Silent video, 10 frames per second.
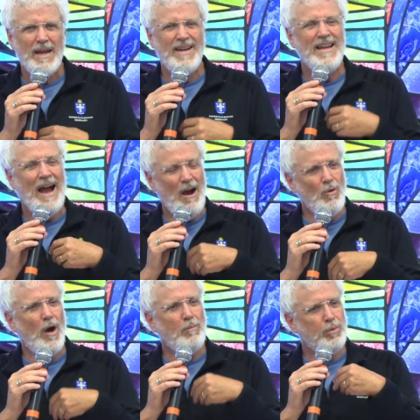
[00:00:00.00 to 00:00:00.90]
And
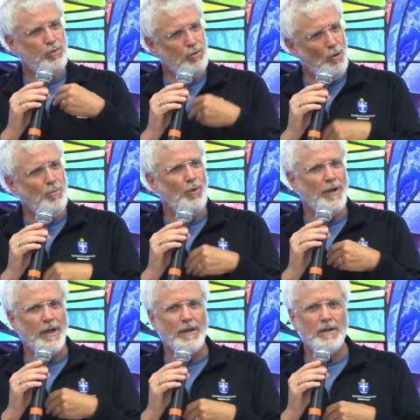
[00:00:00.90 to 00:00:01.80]
how
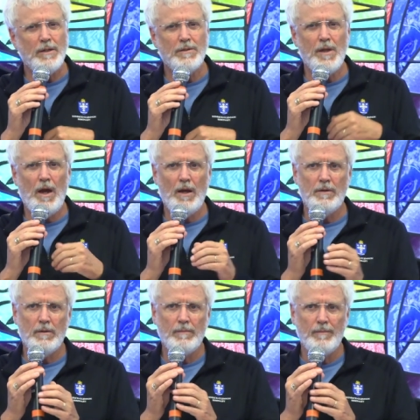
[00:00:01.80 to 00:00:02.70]
appropriate is that?